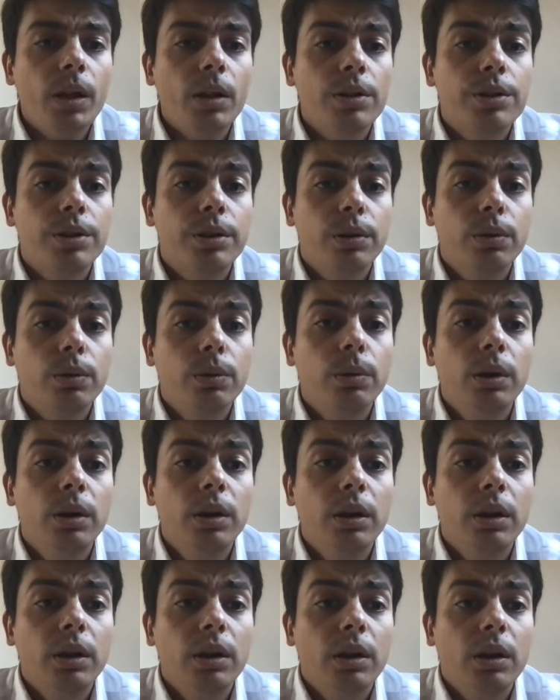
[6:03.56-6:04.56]
So
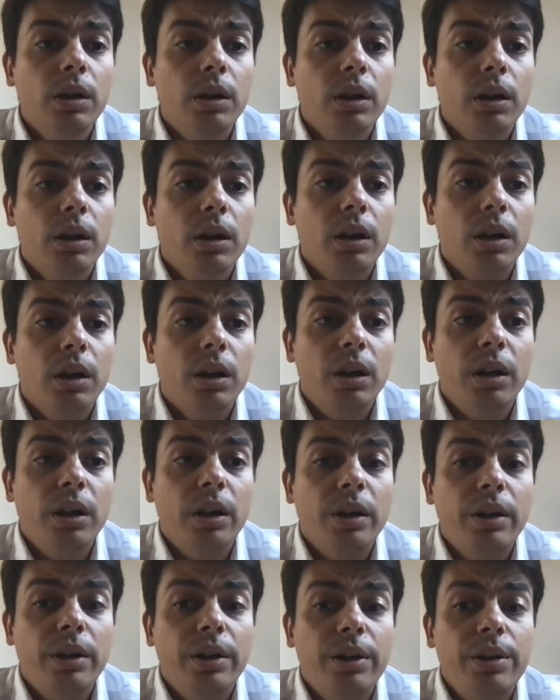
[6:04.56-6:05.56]

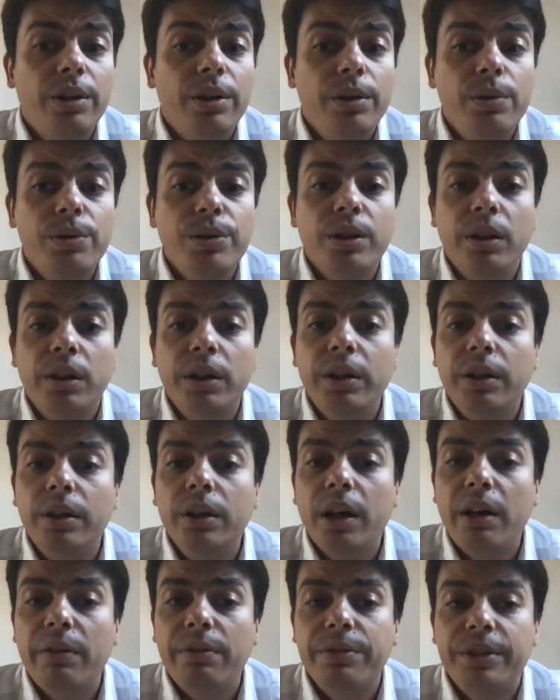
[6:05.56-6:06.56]

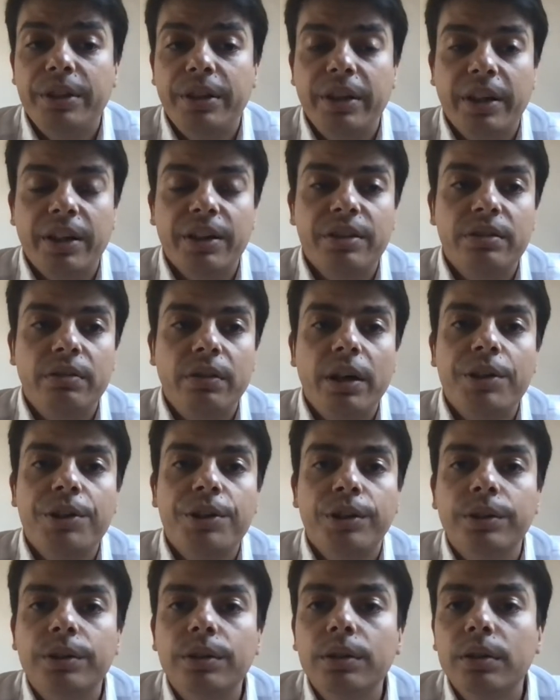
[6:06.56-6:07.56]
usually after
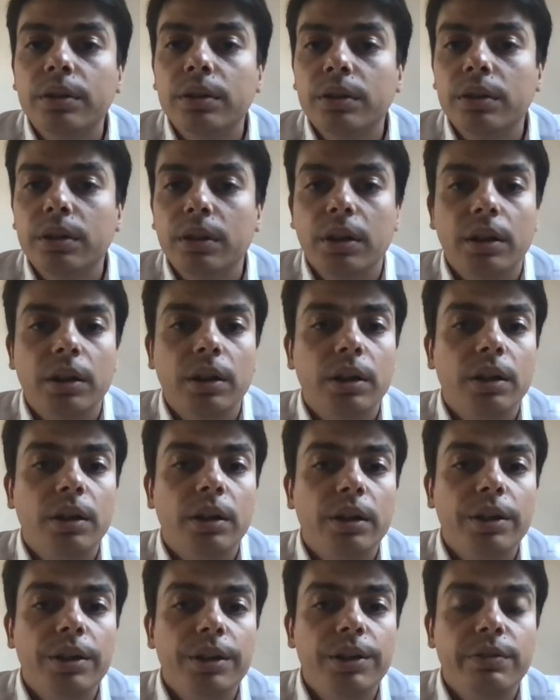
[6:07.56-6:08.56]
extraction,
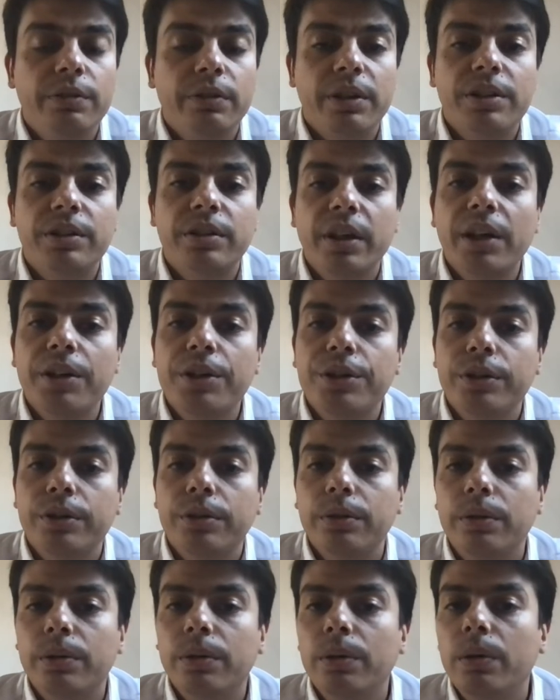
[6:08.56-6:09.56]

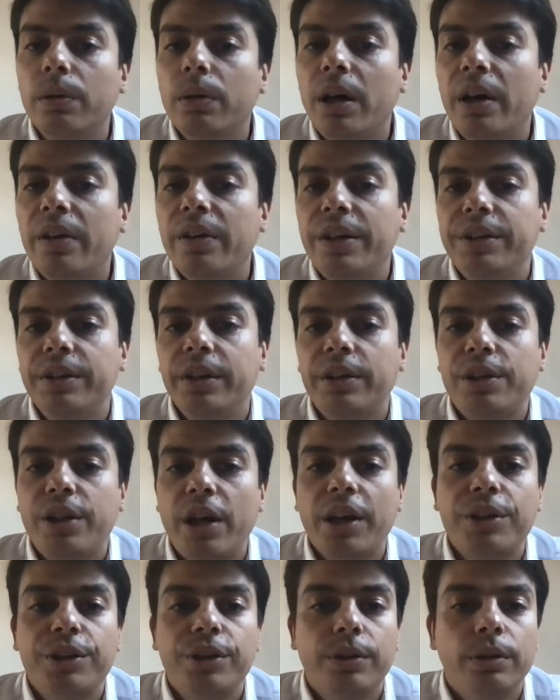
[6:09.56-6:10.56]
infrastructure or
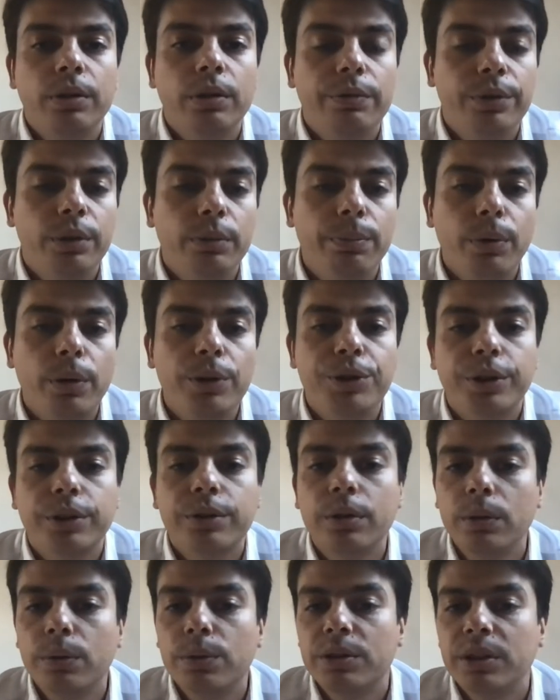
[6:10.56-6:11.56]
architecture of your
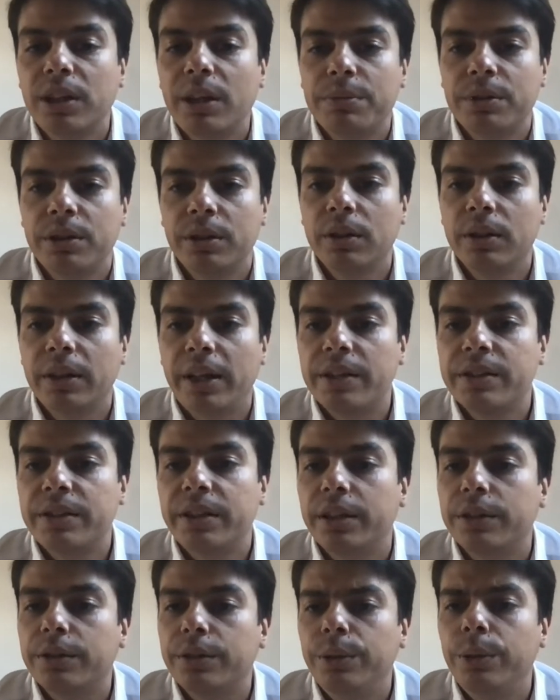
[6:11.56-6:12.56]
project looks something like
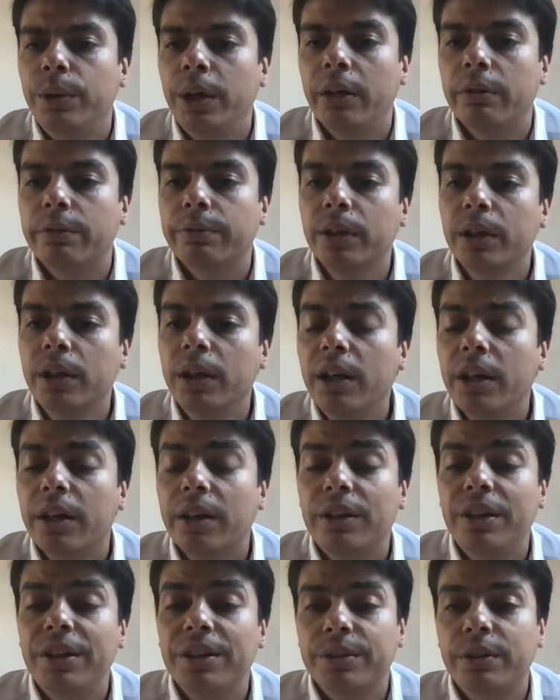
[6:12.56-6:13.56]
that. You have
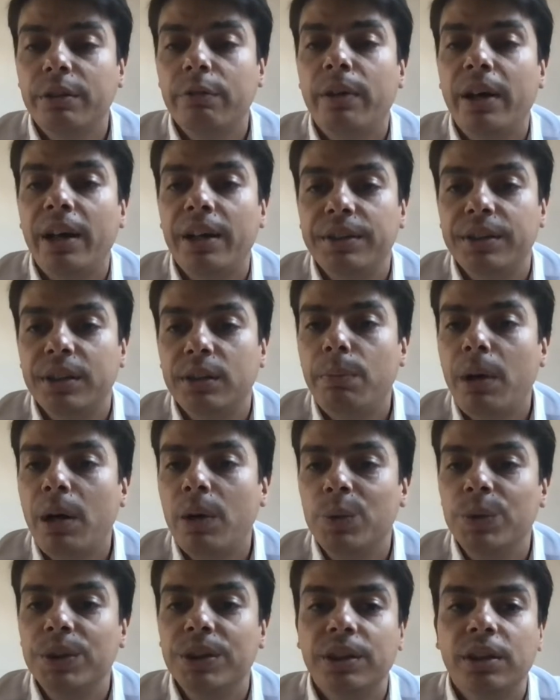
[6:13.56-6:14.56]
clear defined
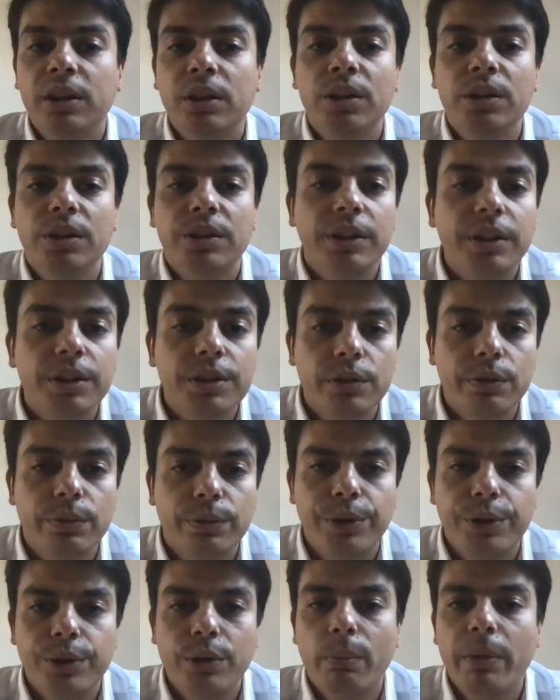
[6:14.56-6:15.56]
bound and context
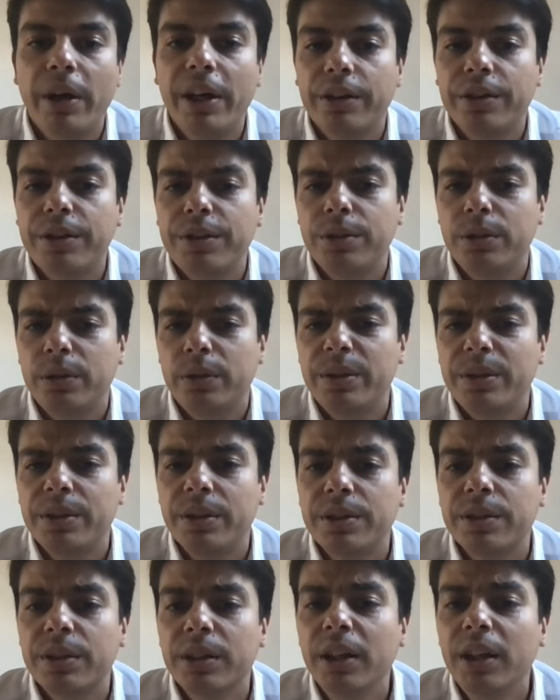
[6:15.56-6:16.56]
for your
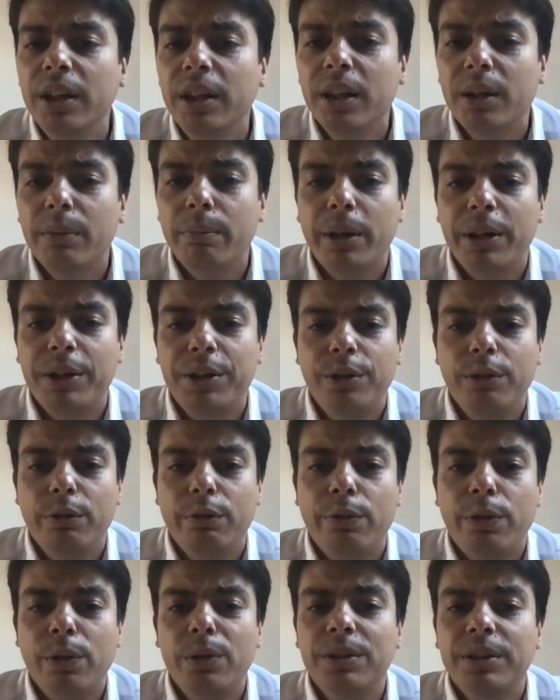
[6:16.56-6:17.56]
microservices, but your
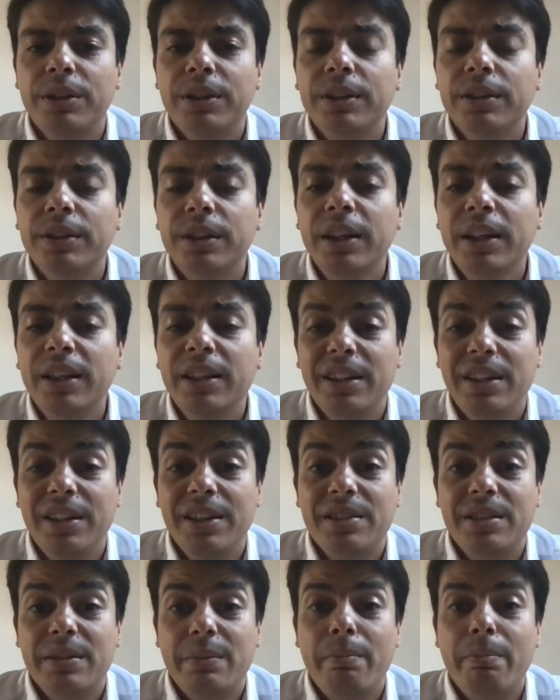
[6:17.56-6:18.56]
frontend
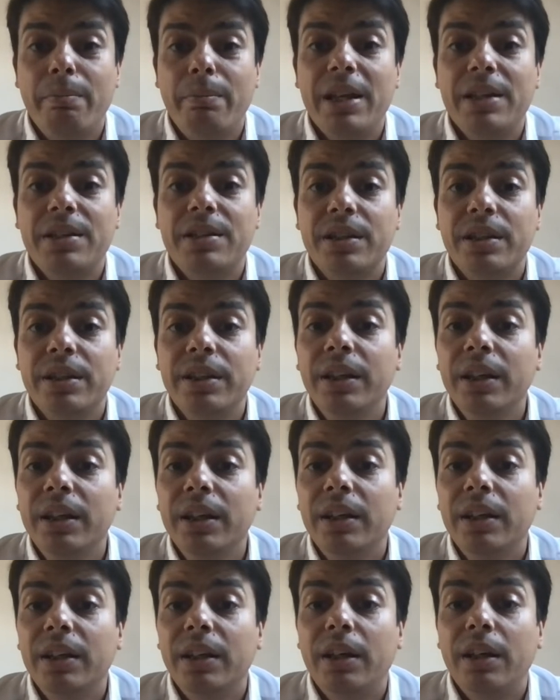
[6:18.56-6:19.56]
is a
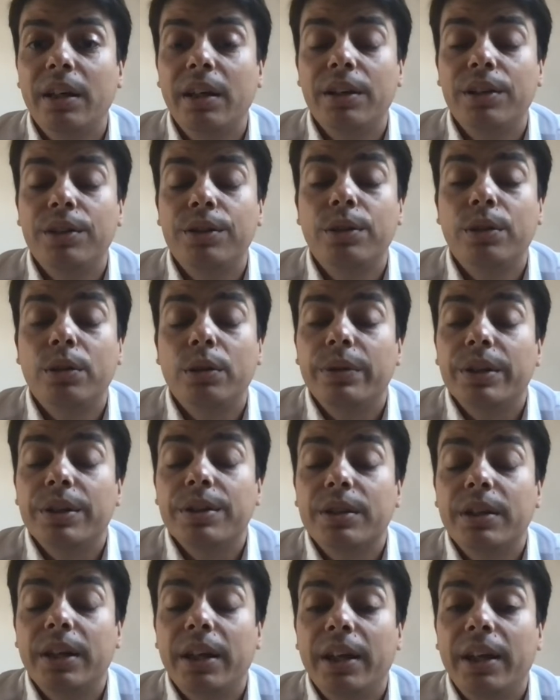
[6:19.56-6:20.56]
messy
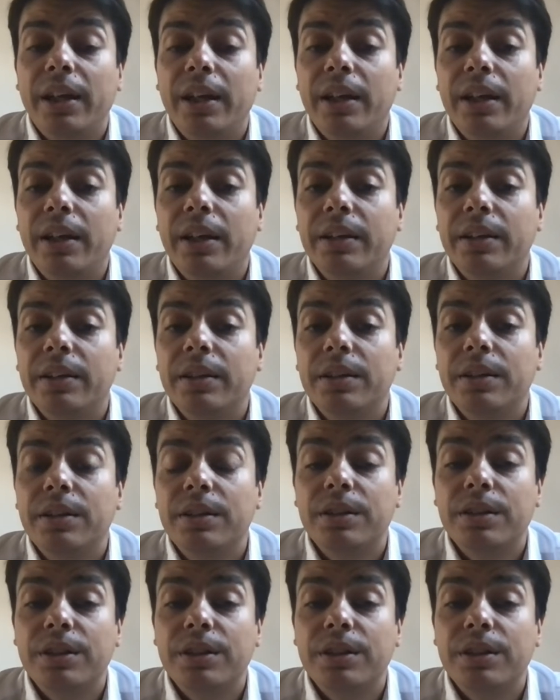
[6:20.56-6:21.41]
service, and